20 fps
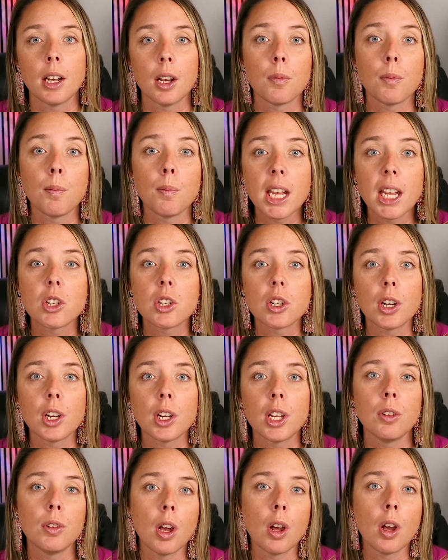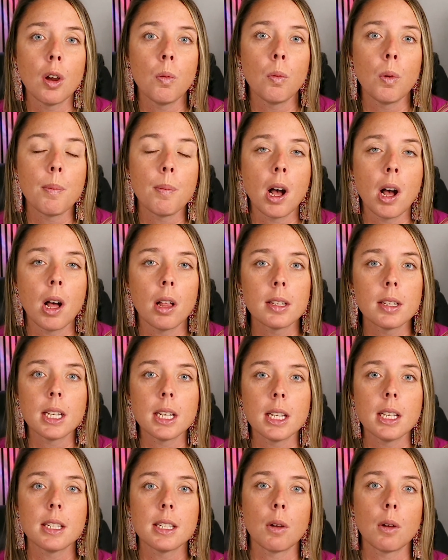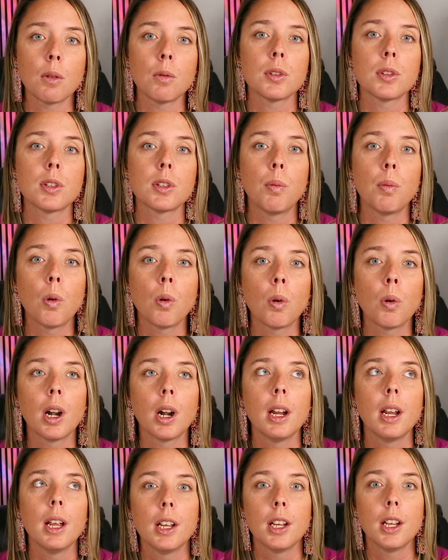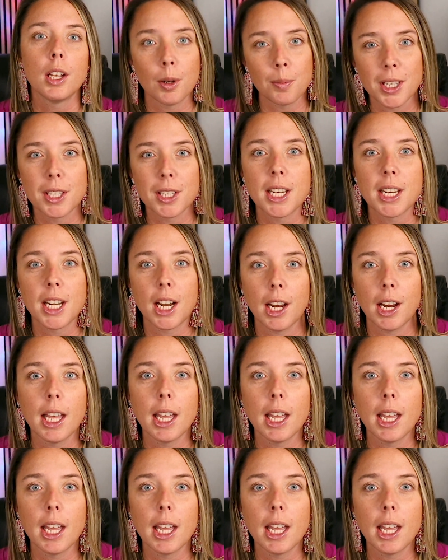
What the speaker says: Make sure you know what policies that will support your military